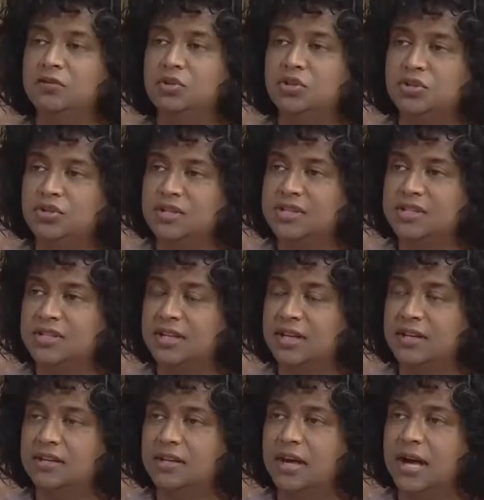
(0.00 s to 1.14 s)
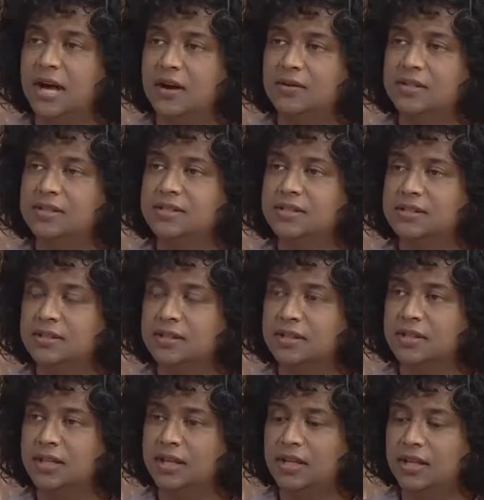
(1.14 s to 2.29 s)
of what you just said, how does
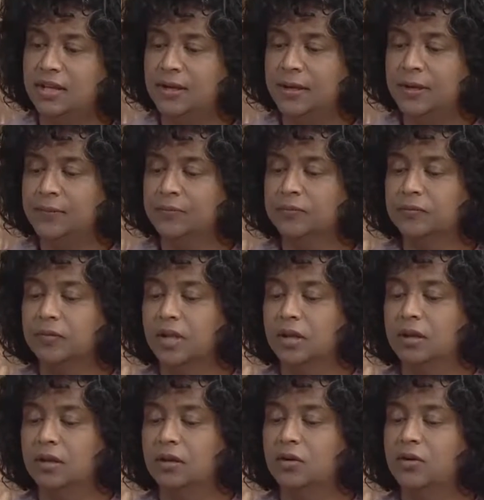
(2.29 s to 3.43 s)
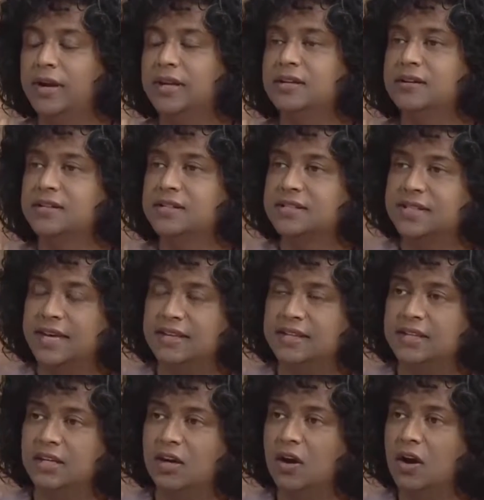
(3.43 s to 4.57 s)
the correct
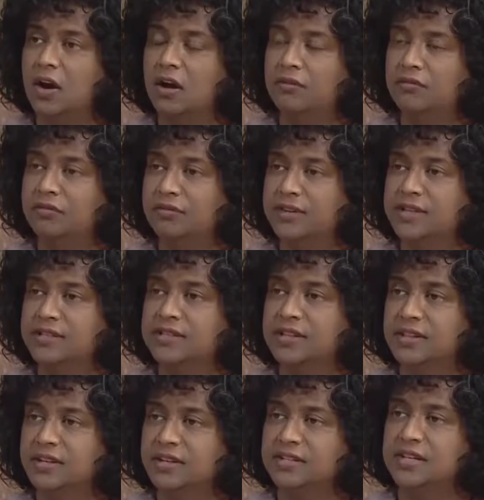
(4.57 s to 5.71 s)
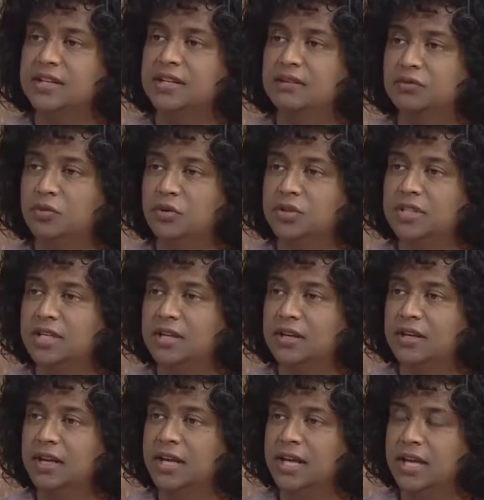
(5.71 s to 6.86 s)
understanding of verse 13 and
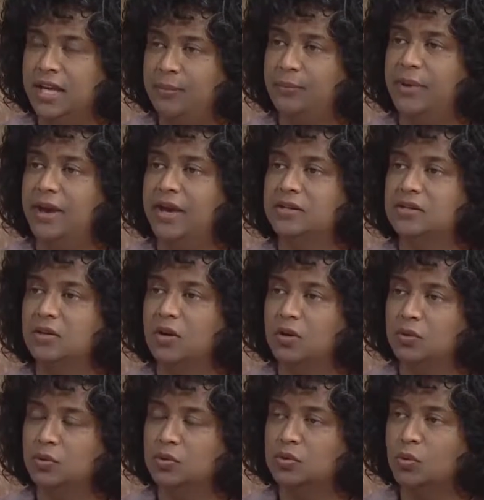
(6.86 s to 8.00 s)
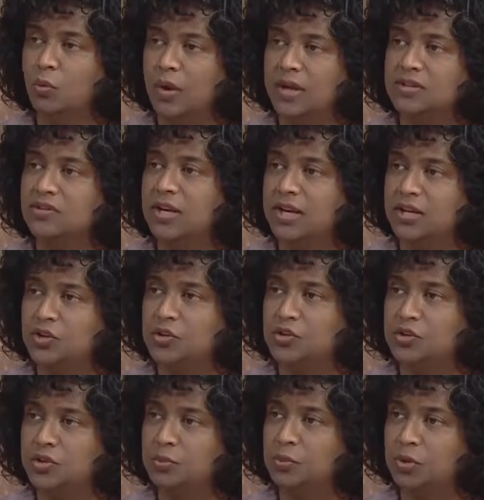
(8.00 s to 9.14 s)
14 impact on one's
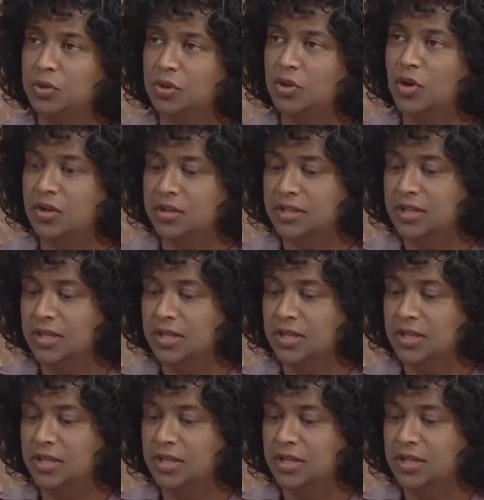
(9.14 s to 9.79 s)
relationship with God?